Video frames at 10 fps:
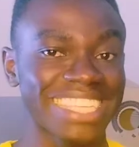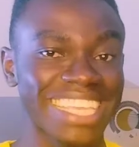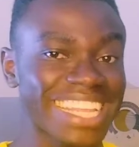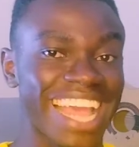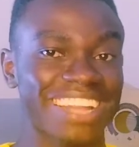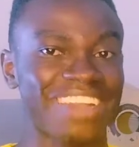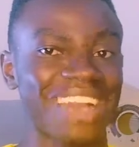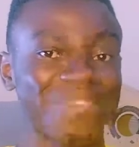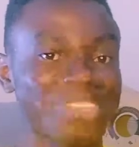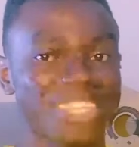be thinking i don't
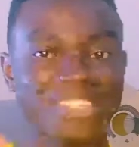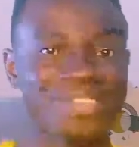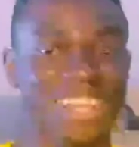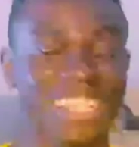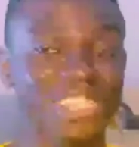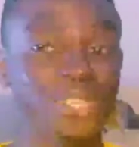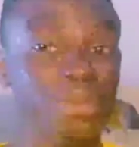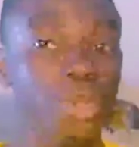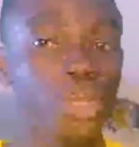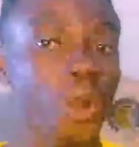have money to rent a
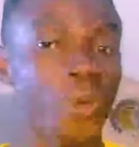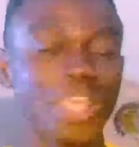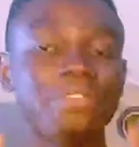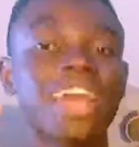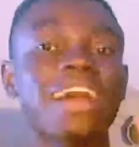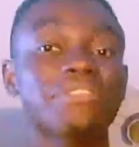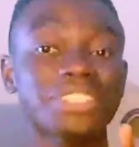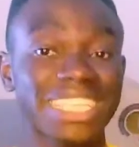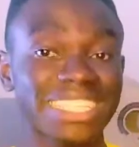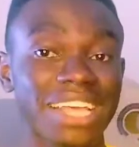shop no if you have
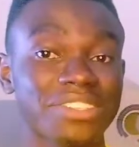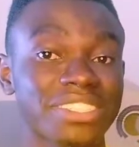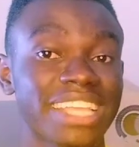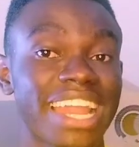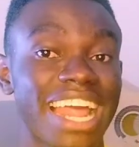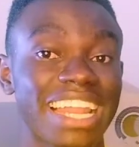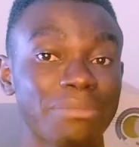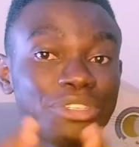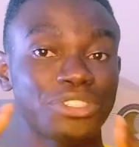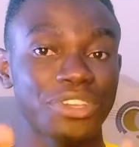your 10,000 naira
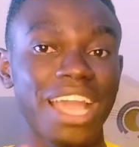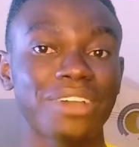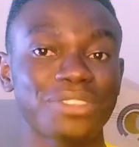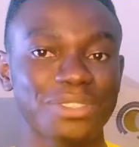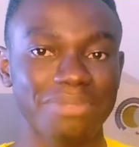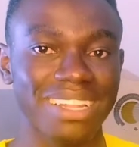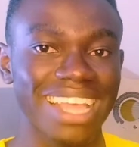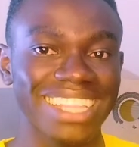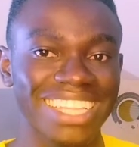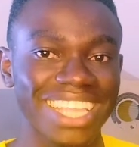let me show you how to
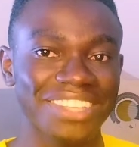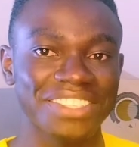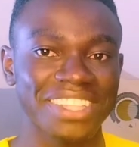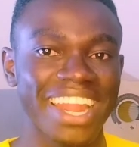spend that 10,000